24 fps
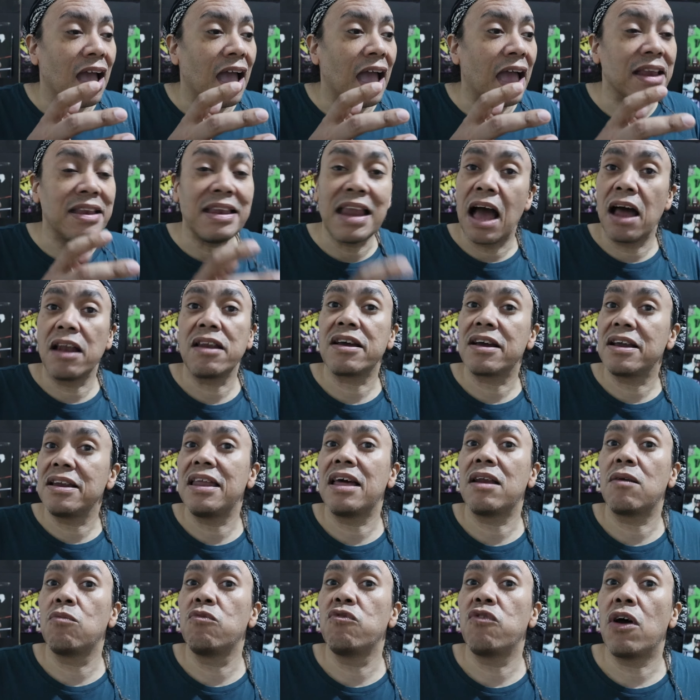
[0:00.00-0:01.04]
and now they're going to
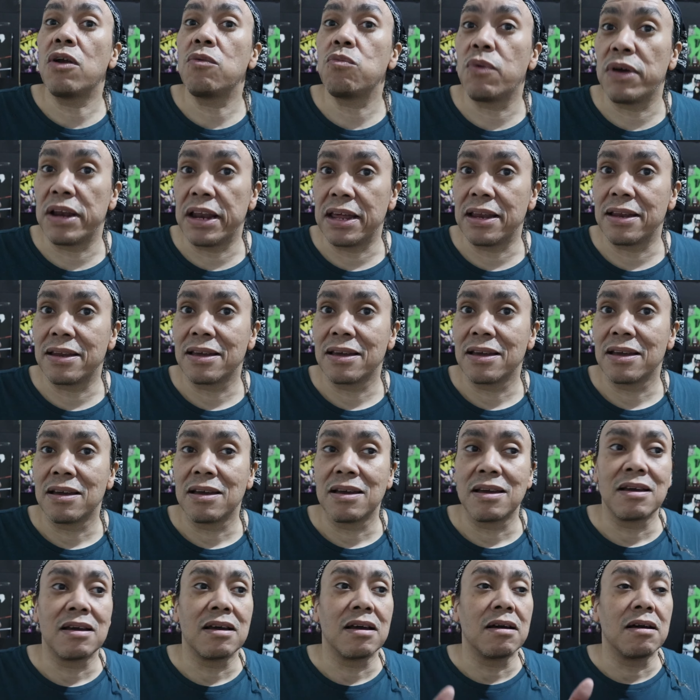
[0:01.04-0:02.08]
let him run with it.
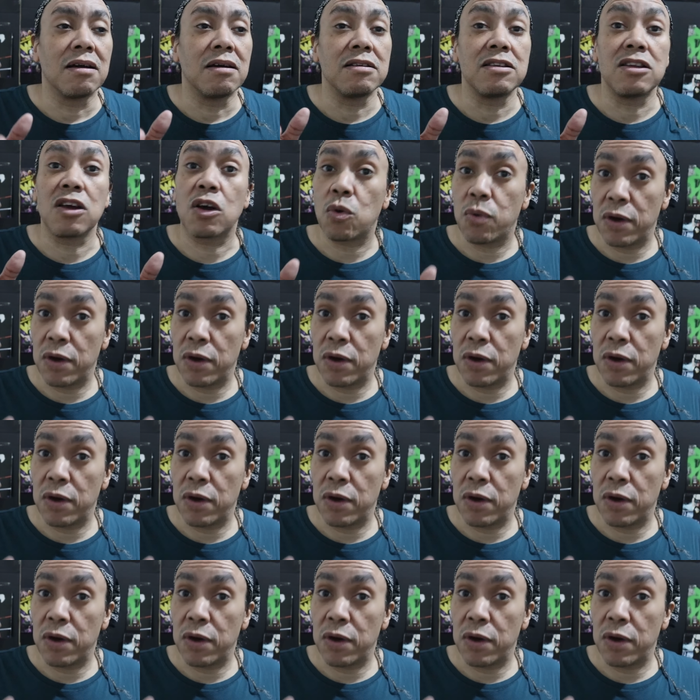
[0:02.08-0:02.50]
The